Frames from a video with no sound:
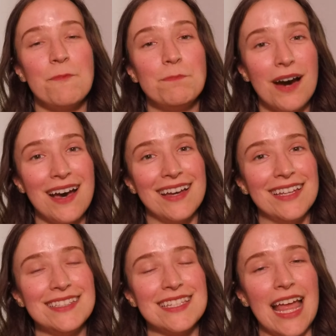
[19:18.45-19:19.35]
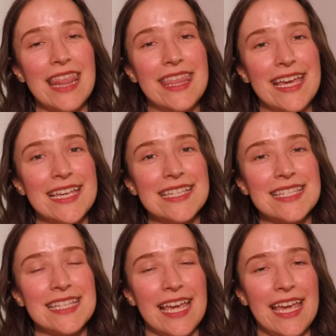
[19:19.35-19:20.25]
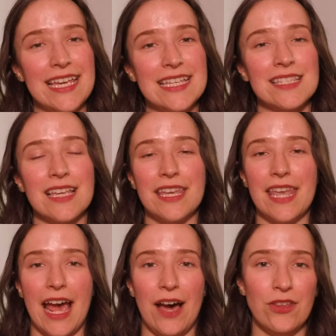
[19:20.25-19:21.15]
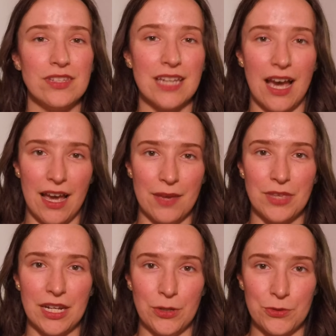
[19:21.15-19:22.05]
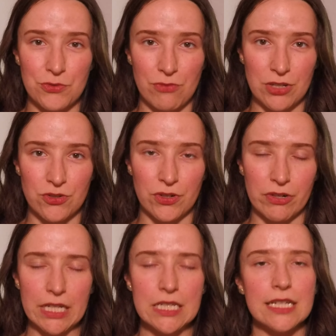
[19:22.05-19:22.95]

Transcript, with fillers: But this is now the time that it goes retrograde,